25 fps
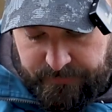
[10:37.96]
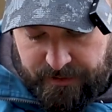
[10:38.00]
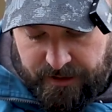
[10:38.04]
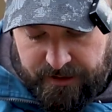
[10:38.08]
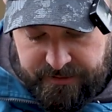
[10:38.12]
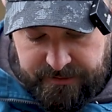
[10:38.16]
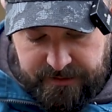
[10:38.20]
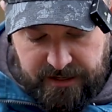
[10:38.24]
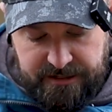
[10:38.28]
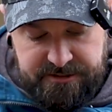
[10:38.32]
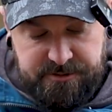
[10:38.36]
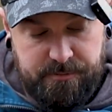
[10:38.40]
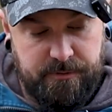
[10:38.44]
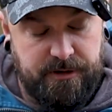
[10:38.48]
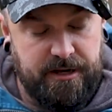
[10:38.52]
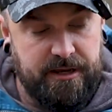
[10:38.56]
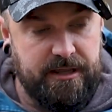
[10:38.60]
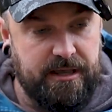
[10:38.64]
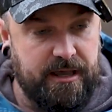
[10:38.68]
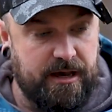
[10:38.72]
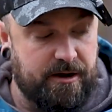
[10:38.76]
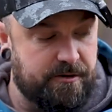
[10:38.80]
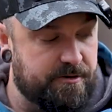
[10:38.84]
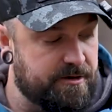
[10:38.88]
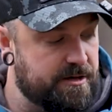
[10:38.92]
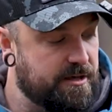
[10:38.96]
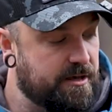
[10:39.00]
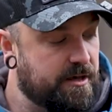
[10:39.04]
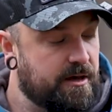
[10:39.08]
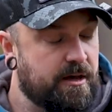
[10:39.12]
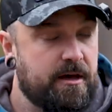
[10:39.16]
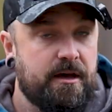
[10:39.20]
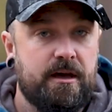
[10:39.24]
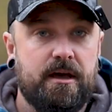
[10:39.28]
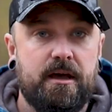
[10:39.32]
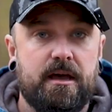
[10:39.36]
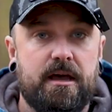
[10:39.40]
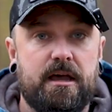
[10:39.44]
And that's what I carry
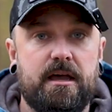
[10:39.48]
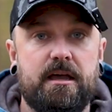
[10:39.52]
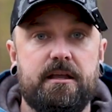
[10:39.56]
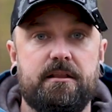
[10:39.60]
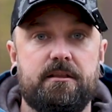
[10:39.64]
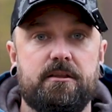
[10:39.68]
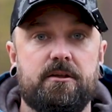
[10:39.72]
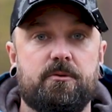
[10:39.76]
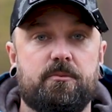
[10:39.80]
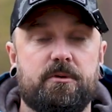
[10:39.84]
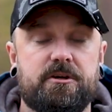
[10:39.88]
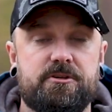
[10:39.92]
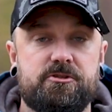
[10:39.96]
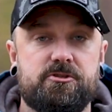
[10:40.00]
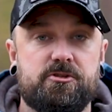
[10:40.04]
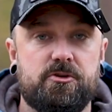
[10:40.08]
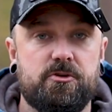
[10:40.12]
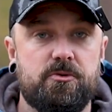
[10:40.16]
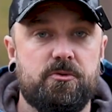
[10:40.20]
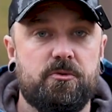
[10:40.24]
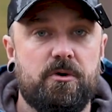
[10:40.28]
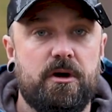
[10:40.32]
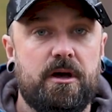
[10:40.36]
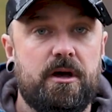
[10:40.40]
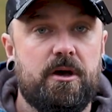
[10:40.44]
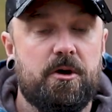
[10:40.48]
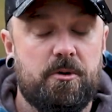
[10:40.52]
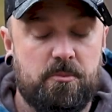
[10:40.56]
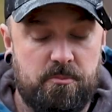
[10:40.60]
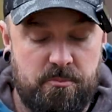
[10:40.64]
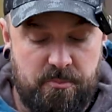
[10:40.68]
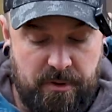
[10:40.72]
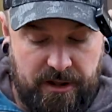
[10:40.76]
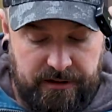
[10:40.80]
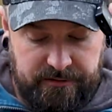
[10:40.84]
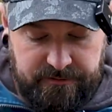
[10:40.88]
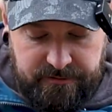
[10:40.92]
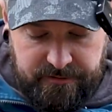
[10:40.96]
in the Wazoo
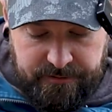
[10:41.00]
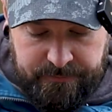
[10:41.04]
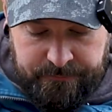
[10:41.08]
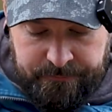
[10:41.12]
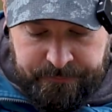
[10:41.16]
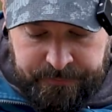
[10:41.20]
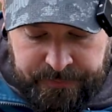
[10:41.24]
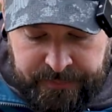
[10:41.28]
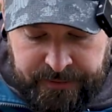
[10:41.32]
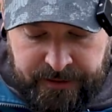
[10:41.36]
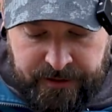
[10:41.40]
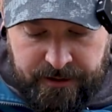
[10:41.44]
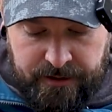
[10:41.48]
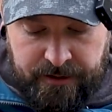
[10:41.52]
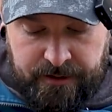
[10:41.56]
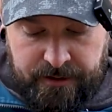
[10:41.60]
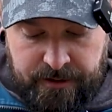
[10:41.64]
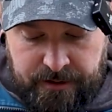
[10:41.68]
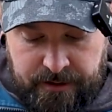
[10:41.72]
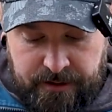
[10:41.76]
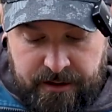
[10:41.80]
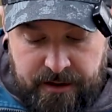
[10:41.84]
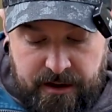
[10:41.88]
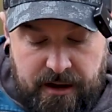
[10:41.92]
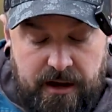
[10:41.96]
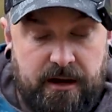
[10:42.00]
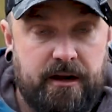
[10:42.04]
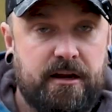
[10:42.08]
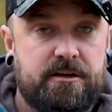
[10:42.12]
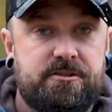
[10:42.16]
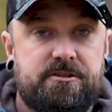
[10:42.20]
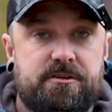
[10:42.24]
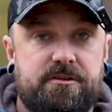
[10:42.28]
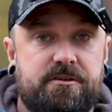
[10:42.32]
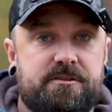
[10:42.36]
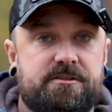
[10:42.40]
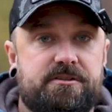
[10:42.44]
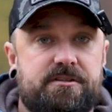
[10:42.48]
belt. And
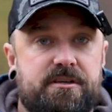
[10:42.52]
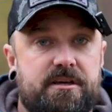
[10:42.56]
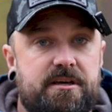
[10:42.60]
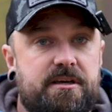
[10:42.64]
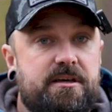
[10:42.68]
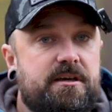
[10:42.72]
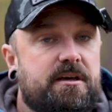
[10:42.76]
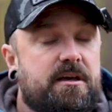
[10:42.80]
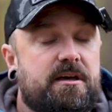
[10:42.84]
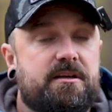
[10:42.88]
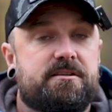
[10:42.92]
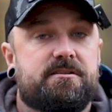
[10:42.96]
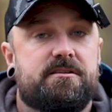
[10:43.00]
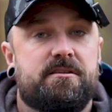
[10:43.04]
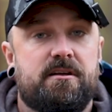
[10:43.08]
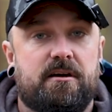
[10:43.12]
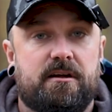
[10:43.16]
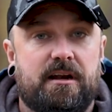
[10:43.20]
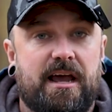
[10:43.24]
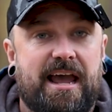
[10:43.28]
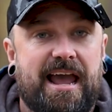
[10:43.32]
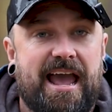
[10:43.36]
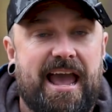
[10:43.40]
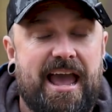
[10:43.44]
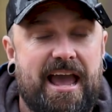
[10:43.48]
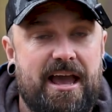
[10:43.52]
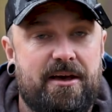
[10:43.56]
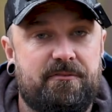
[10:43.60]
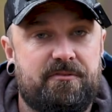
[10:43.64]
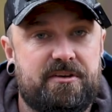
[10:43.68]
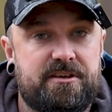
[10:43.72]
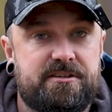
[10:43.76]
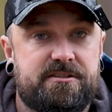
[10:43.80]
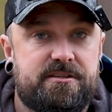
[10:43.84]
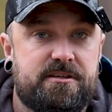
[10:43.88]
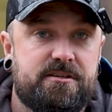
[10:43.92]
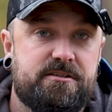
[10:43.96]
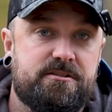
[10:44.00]
as you can see, it's not a
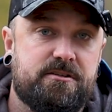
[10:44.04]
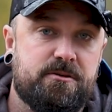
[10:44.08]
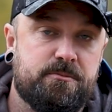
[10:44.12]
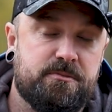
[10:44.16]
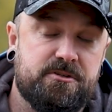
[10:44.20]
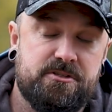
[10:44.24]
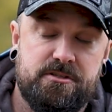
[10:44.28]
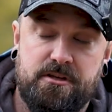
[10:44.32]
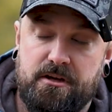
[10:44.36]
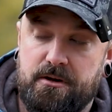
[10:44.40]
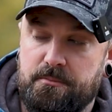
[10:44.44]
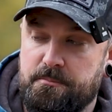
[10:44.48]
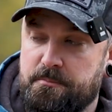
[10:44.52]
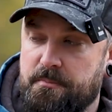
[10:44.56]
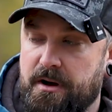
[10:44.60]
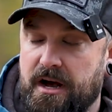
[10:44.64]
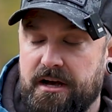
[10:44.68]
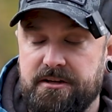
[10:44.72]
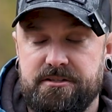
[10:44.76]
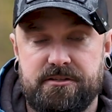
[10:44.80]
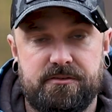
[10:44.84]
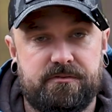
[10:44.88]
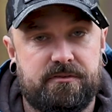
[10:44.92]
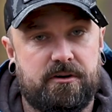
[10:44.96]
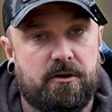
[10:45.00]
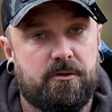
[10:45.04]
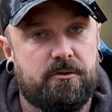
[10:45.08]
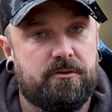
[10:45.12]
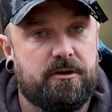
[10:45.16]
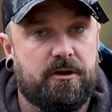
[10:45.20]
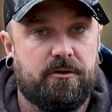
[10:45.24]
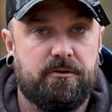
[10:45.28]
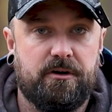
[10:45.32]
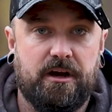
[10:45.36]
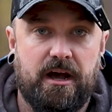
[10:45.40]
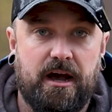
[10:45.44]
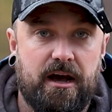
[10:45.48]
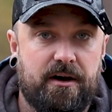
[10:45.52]
heavy system. It's not a massive
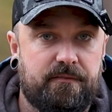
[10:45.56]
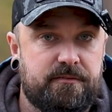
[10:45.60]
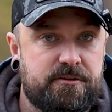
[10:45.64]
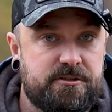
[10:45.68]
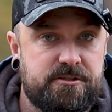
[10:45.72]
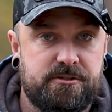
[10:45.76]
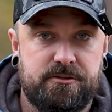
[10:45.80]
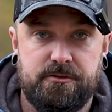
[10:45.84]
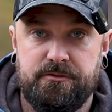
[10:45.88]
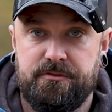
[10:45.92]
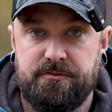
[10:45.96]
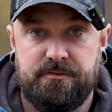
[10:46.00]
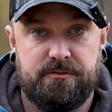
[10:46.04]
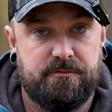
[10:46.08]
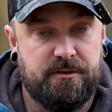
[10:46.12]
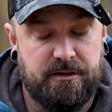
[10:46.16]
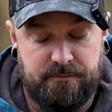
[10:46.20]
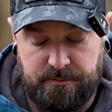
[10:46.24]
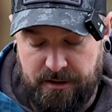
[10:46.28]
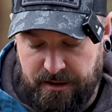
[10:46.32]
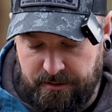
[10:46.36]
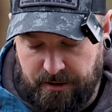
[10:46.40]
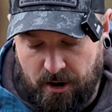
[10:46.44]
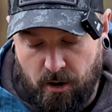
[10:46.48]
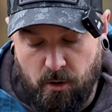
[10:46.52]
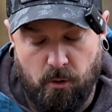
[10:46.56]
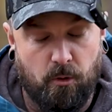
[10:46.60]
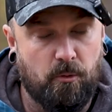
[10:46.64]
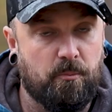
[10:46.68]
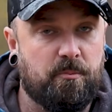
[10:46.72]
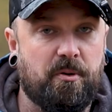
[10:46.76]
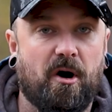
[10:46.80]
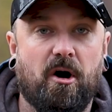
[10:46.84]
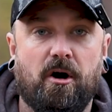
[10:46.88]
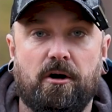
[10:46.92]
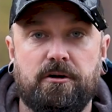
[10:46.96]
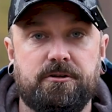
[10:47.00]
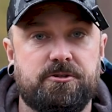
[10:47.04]
loadout. I haven't stuffed a whole
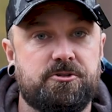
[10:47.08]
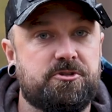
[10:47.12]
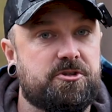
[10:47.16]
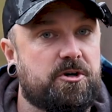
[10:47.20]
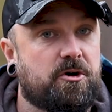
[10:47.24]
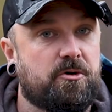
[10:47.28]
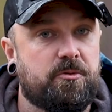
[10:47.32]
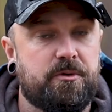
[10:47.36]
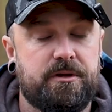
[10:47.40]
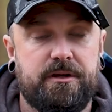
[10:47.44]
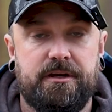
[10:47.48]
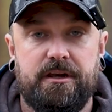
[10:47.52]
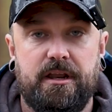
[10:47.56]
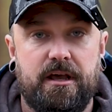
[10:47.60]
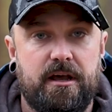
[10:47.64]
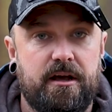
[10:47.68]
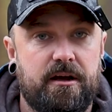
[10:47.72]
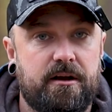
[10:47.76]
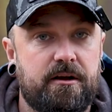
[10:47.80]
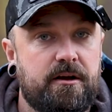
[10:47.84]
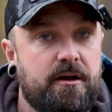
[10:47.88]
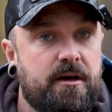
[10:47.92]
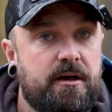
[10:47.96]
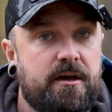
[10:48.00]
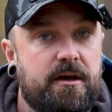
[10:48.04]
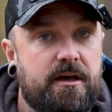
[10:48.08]
poncho in there.